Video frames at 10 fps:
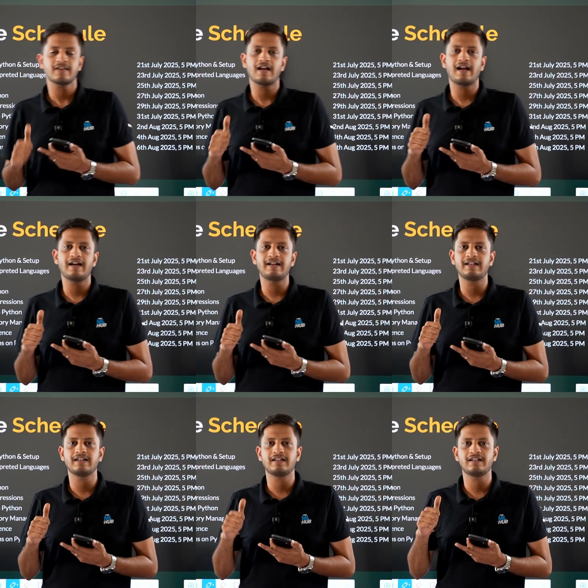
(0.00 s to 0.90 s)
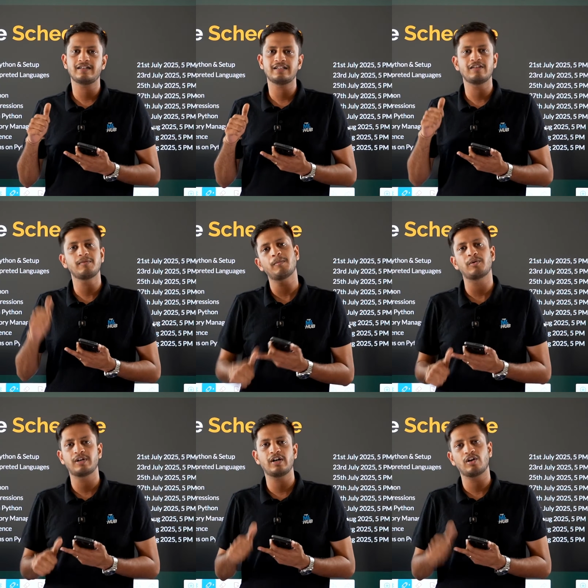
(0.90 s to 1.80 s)
and they'll be
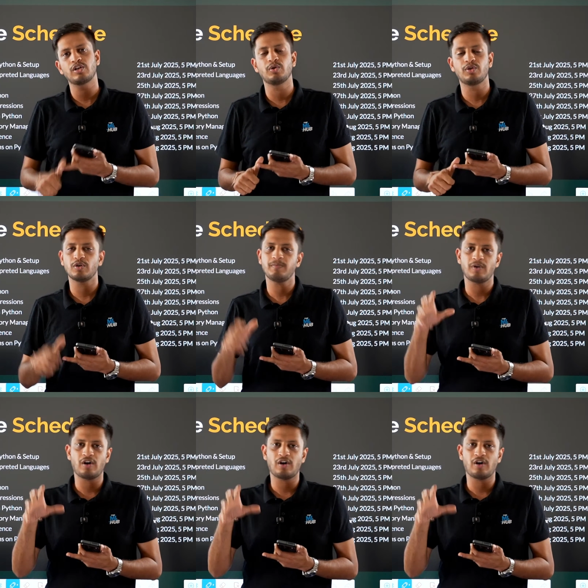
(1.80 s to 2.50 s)
uploaded on YouTube